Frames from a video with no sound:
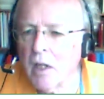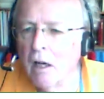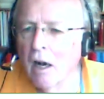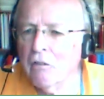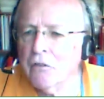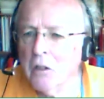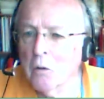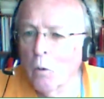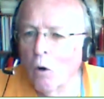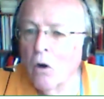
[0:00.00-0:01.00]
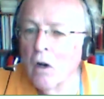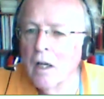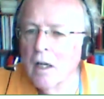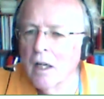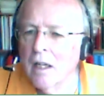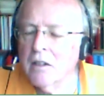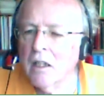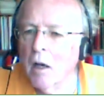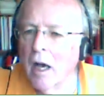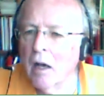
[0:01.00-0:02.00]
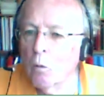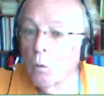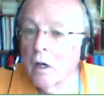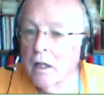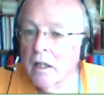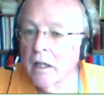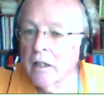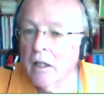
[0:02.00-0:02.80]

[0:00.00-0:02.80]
after the war, and uh, were